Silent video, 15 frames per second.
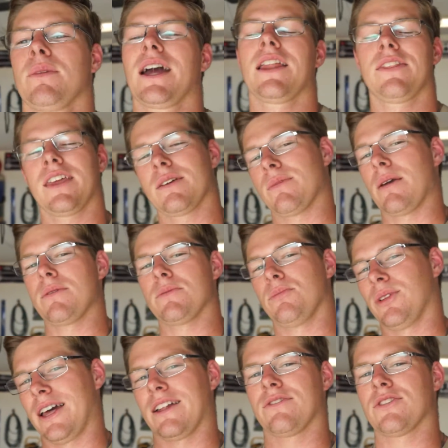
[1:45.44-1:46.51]
Kind of thinking maybe the
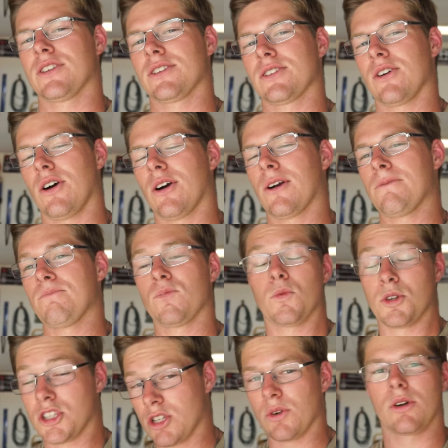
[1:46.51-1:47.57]
plan for this car,
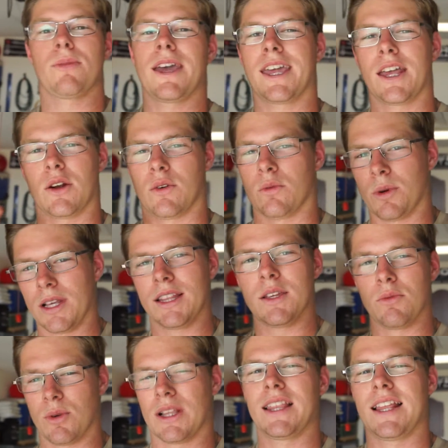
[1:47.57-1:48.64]
we still want to make it a
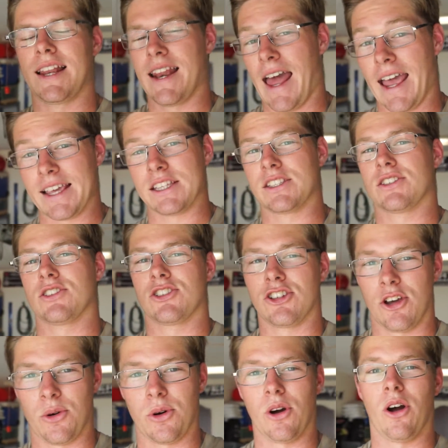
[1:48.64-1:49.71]
really nice
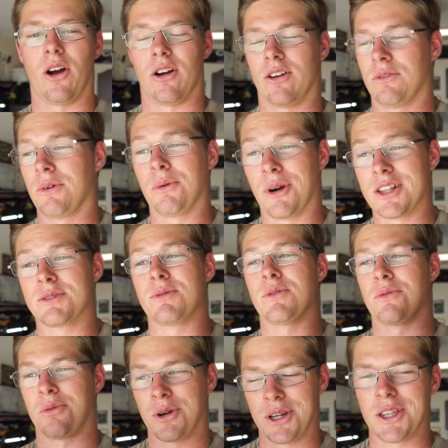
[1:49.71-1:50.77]
show car. We want it to be
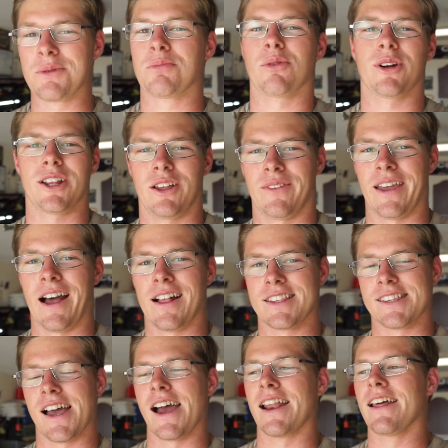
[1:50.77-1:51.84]
really pretty on the
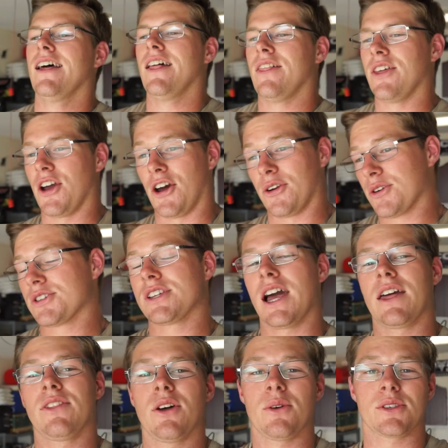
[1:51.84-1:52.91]
outside. The
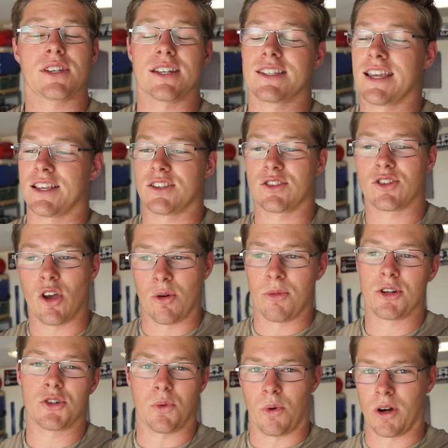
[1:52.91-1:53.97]
underside though is going to take so
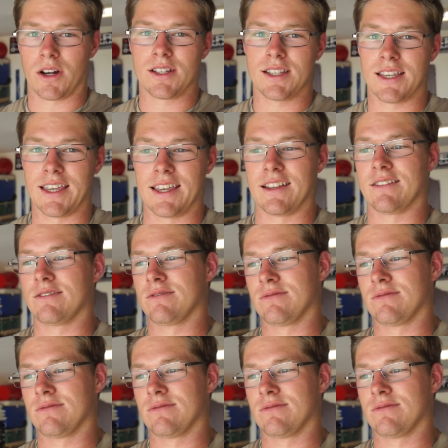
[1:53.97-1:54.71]
much work to get